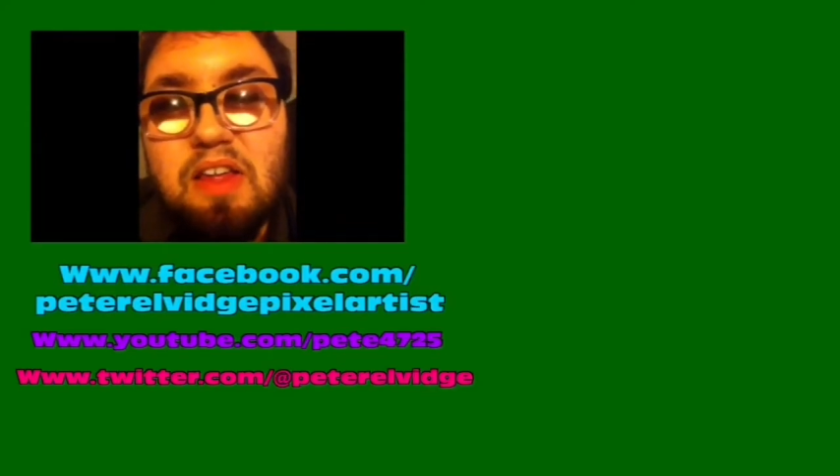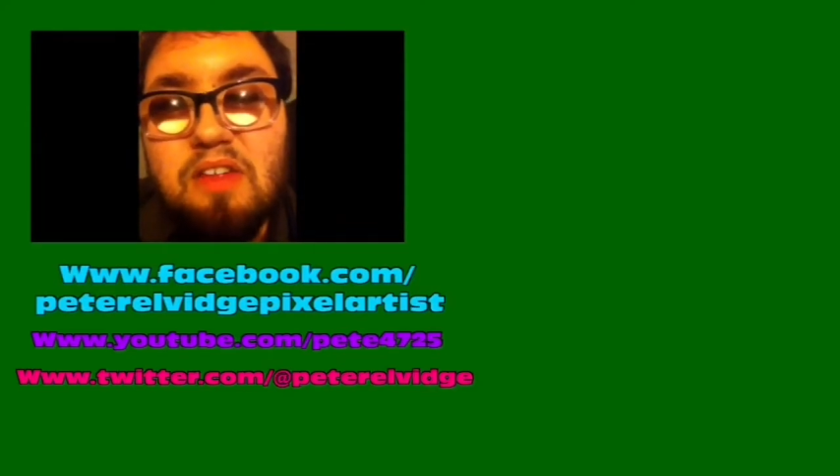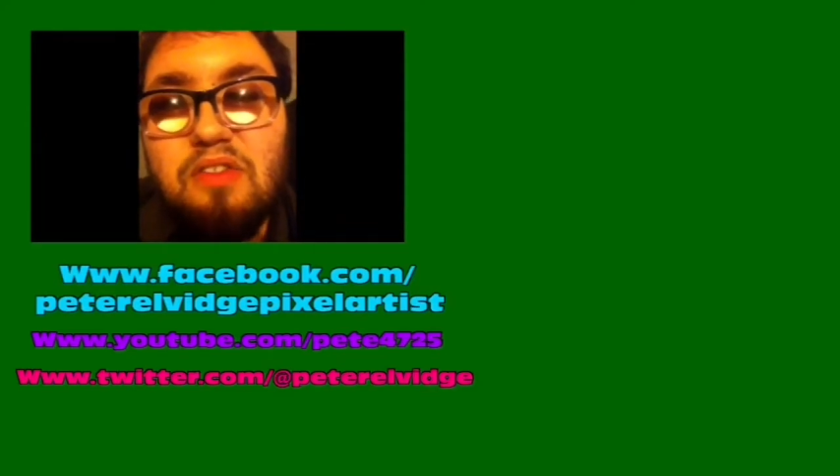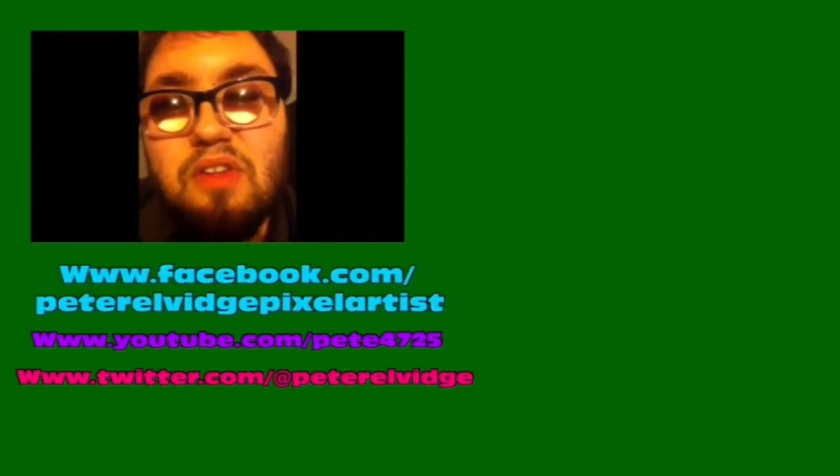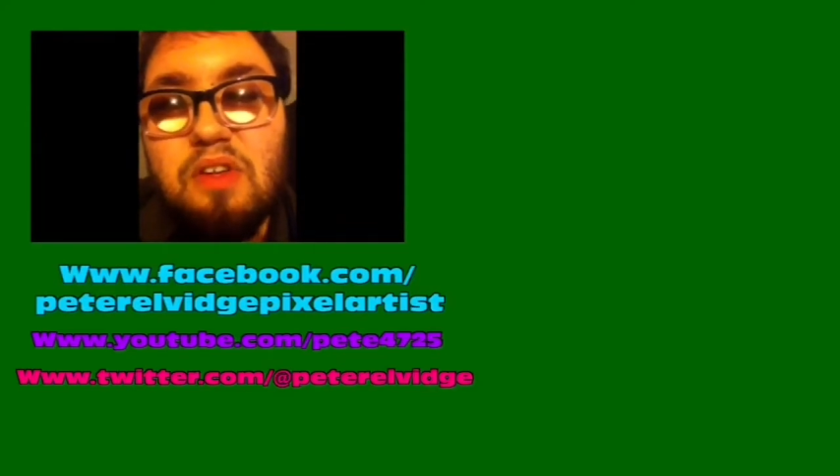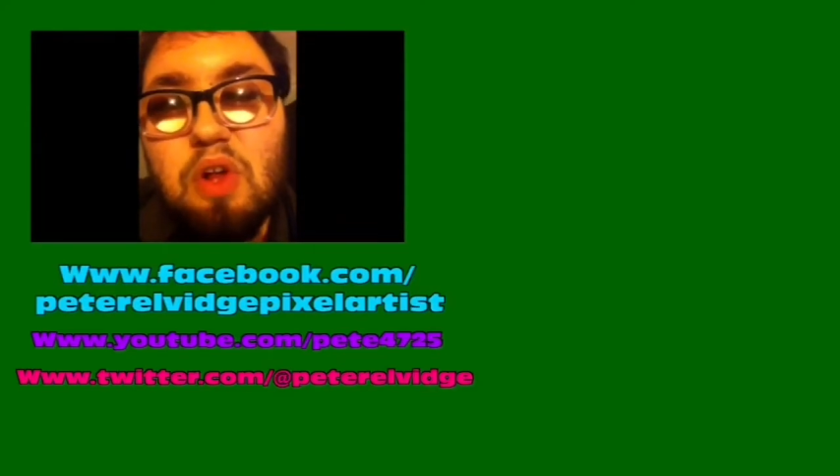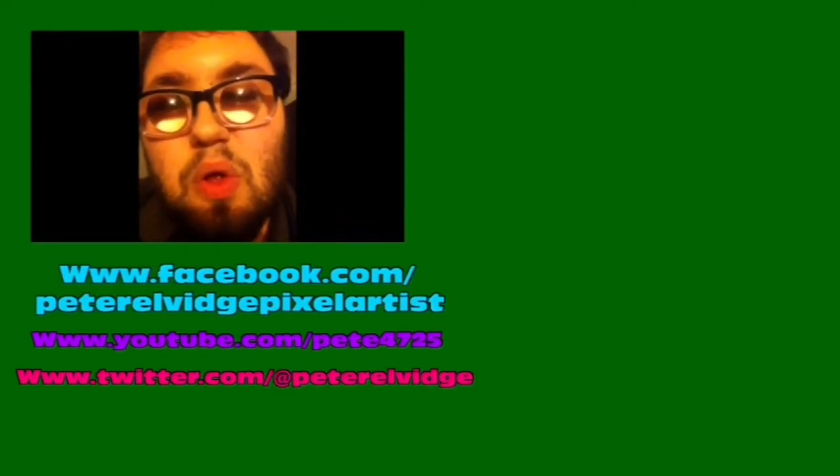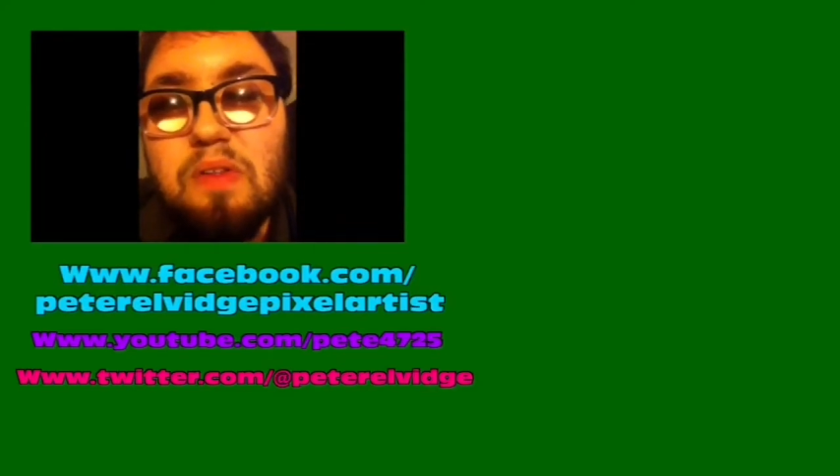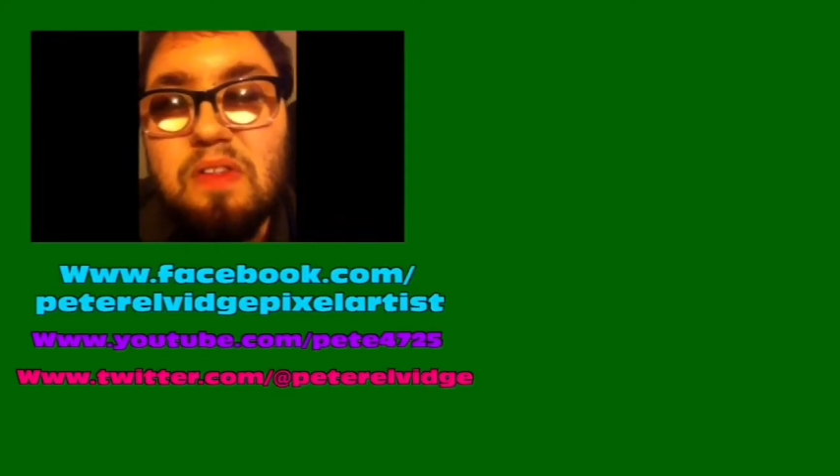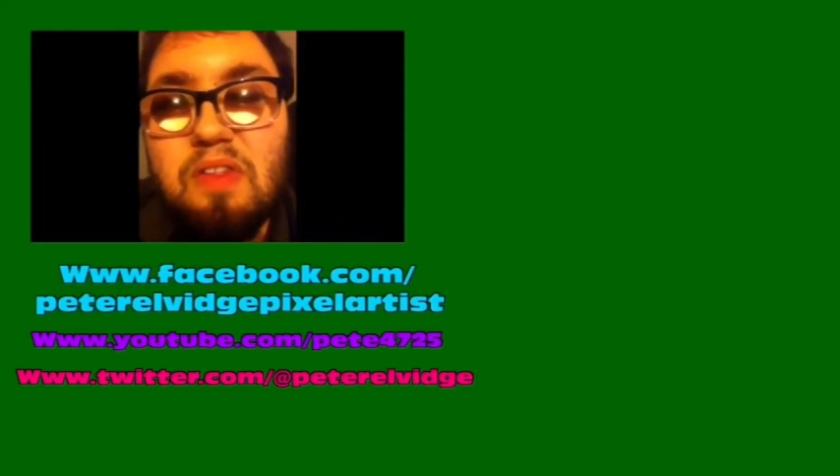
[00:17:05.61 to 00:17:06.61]
get to your
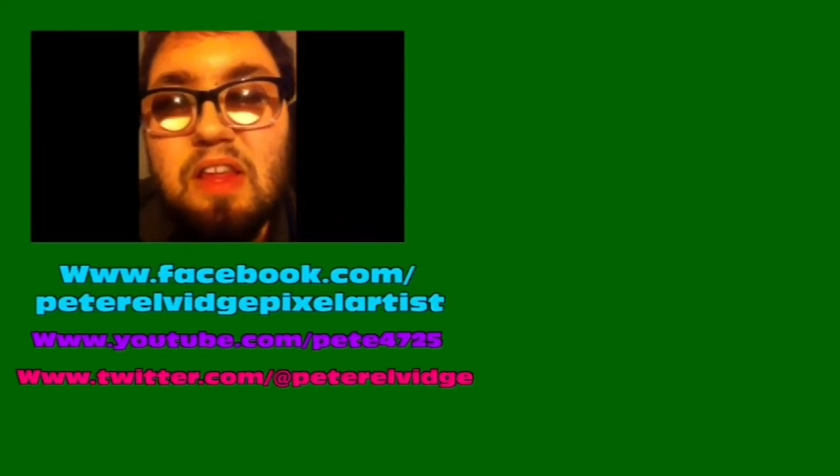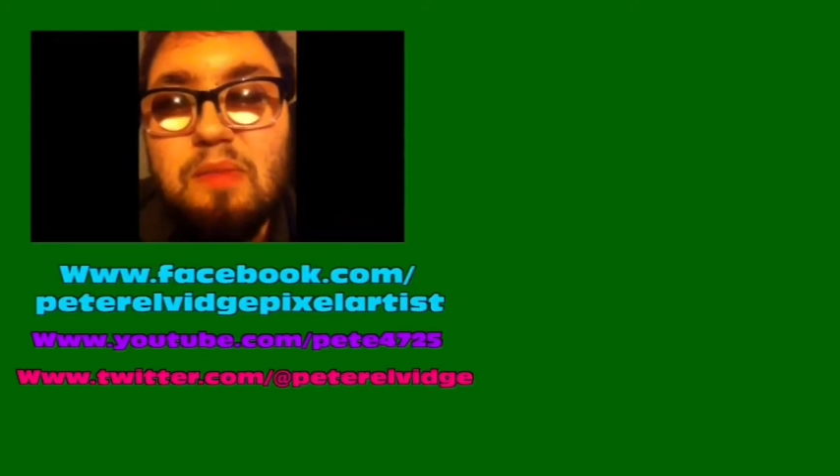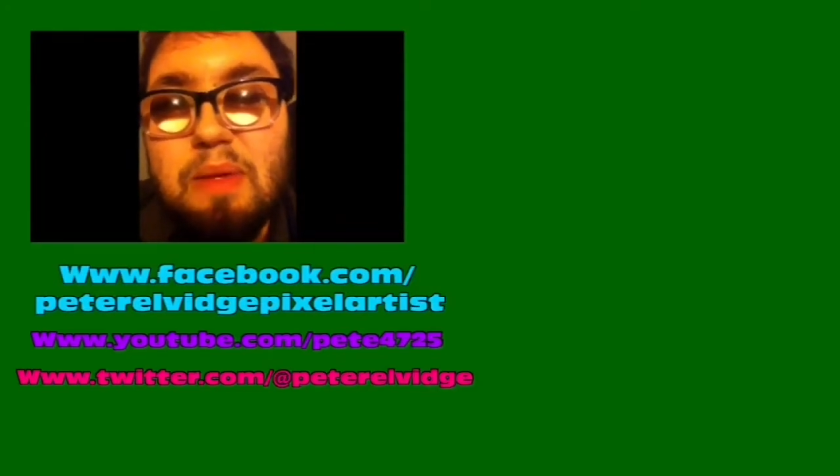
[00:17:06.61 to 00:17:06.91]
goals and things,